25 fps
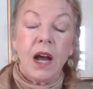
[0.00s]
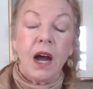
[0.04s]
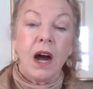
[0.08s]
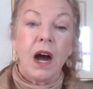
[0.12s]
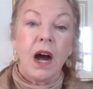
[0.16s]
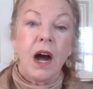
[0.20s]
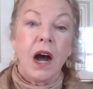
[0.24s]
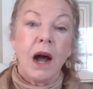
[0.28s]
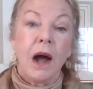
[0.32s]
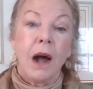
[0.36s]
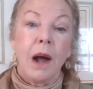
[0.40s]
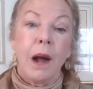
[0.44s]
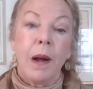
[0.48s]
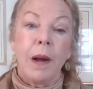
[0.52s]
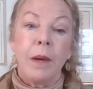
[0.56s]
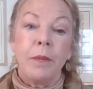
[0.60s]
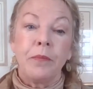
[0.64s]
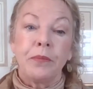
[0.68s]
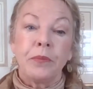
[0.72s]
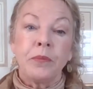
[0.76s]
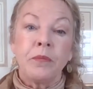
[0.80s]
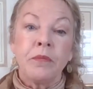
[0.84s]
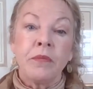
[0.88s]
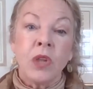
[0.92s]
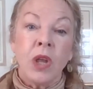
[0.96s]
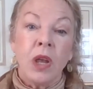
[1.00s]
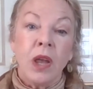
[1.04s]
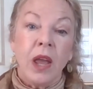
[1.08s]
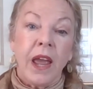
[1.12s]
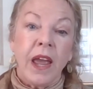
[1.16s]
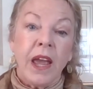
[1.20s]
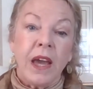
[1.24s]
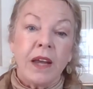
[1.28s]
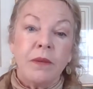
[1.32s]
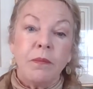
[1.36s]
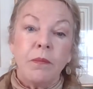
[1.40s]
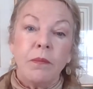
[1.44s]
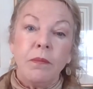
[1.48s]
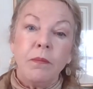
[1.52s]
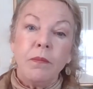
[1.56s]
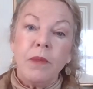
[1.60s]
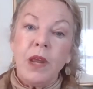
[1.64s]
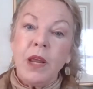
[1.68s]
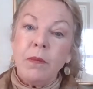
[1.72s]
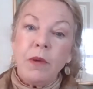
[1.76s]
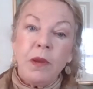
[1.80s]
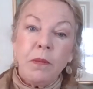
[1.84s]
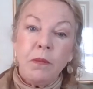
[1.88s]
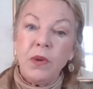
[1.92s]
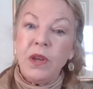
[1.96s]
um, and
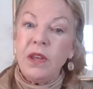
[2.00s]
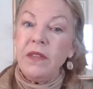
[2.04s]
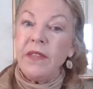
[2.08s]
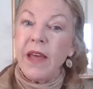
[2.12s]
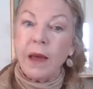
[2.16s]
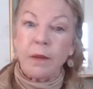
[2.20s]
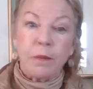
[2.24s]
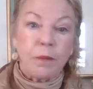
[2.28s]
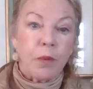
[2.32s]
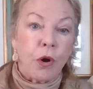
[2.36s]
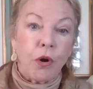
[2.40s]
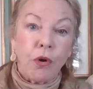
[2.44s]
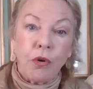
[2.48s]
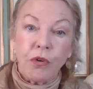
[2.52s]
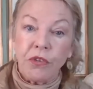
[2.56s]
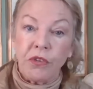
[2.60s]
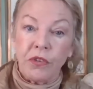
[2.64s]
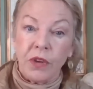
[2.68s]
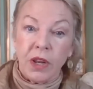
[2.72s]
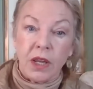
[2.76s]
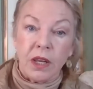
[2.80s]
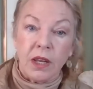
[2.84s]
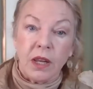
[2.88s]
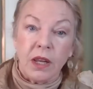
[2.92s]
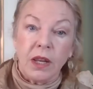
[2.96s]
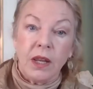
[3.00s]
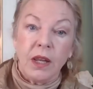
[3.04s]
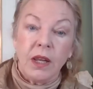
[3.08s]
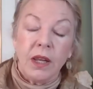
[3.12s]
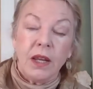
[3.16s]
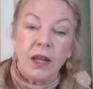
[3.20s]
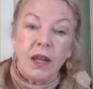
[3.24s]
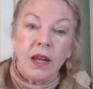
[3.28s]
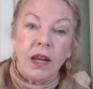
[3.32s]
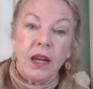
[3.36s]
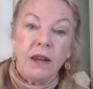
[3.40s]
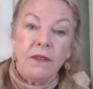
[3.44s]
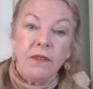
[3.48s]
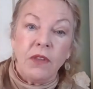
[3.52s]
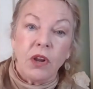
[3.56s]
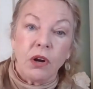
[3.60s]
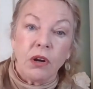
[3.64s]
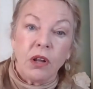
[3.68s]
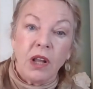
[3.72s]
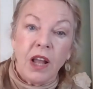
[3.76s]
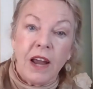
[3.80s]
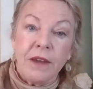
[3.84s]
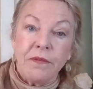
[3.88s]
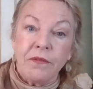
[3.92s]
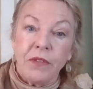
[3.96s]
maybe be that person in their
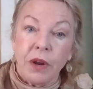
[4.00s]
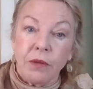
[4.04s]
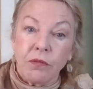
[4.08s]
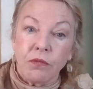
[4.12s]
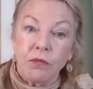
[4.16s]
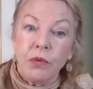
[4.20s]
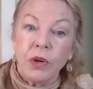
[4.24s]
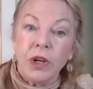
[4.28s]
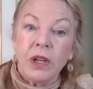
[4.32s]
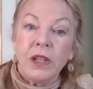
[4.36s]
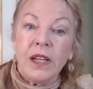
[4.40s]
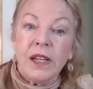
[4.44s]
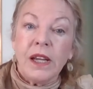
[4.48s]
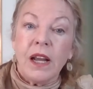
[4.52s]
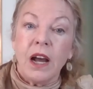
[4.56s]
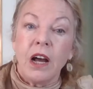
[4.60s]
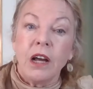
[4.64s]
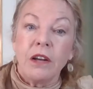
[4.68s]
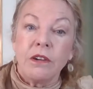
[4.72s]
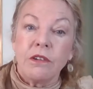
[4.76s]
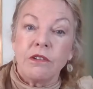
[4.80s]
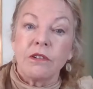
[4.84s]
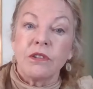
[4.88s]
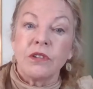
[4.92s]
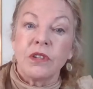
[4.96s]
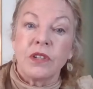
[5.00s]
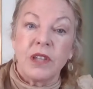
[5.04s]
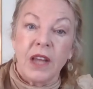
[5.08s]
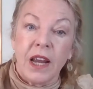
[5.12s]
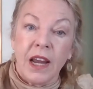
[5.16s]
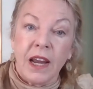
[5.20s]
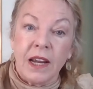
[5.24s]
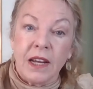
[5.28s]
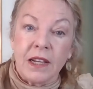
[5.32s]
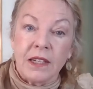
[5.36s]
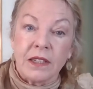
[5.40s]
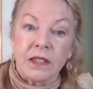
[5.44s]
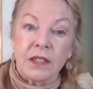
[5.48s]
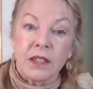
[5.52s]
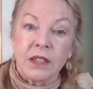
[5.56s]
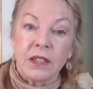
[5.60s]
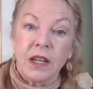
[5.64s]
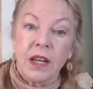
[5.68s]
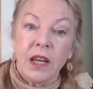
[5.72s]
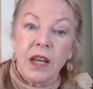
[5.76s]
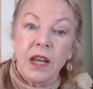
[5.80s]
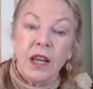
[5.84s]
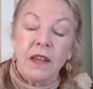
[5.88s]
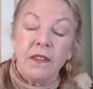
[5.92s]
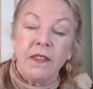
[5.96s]
life that really understands
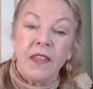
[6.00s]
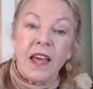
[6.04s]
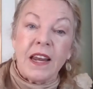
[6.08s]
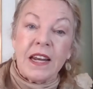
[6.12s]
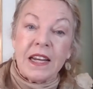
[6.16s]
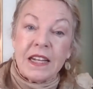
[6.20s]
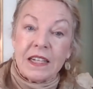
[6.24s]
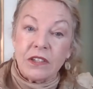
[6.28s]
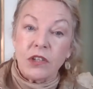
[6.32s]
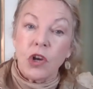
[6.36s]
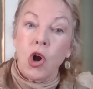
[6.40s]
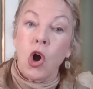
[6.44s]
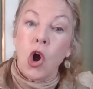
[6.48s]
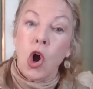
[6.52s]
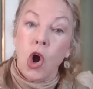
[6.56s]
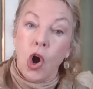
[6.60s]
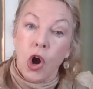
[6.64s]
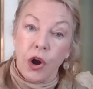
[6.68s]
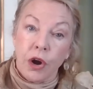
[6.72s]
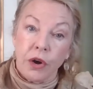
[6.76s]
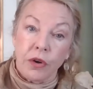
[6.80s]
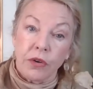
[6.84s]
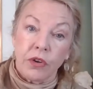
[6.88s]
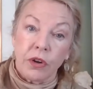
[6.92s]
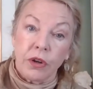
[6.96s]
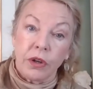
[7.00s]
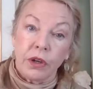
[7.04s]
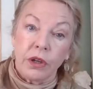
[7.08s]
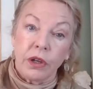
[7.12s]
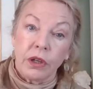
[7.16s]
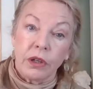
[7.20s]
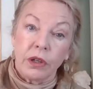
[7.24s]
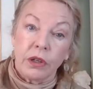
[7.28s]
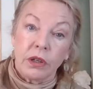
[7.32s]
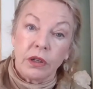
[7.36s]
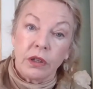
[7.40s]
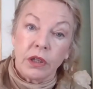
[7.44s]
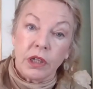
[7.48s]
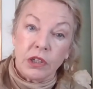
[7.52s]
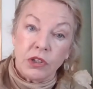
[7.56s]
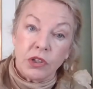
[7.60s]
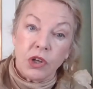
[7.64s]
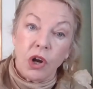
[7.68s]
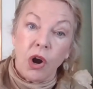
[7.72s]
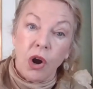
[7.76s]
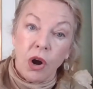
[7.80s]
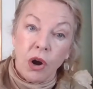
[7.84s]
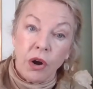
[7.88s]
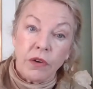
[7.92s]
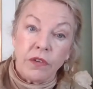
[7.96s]
that it's hard. It's
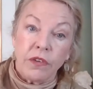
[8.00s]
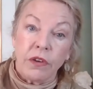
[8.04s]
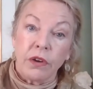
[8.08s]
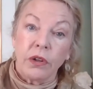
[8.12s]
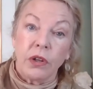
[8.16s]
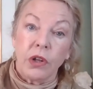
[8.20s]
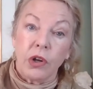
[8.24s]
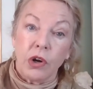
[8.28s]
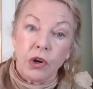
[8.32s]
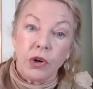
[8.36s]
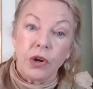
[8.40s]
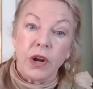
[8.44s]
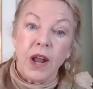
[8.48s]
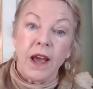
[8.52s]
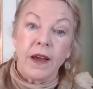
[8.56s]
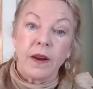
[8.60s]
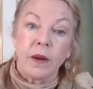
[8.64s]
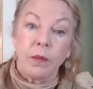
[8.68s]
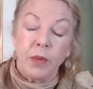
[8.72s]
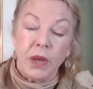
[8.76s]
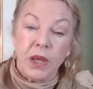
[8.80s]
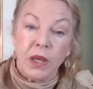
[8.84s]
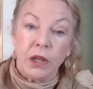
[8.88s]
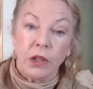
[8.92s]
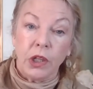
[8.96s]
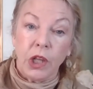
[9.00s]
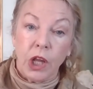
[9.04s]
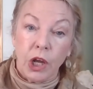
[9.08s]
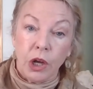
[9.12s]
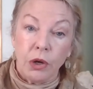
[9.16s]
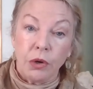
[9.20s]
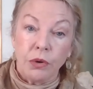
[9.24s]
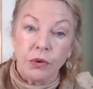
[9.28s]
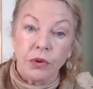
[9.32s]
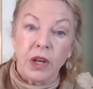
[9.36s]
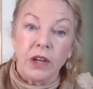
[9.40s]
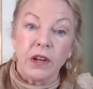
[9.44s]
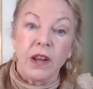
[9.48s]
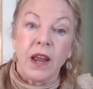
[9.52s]
hard to learn how to be alone